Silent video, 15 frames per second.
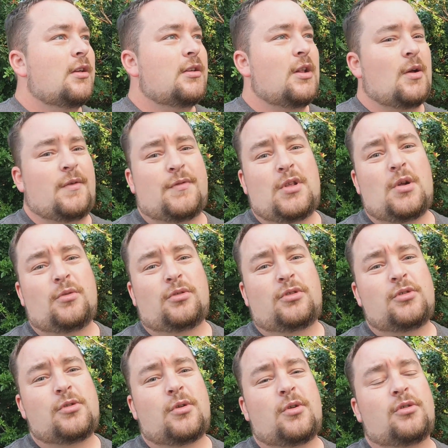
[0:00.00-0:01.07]
you know, if you don't
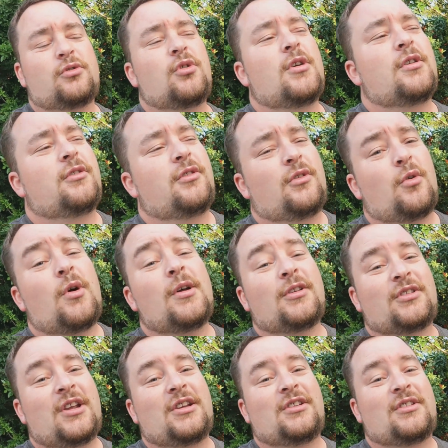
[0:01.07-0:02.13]
do your own oil
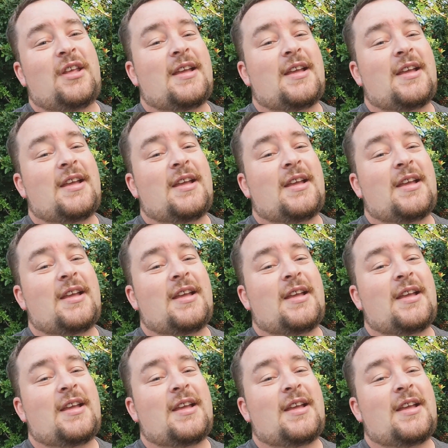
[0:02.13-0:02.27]
changes,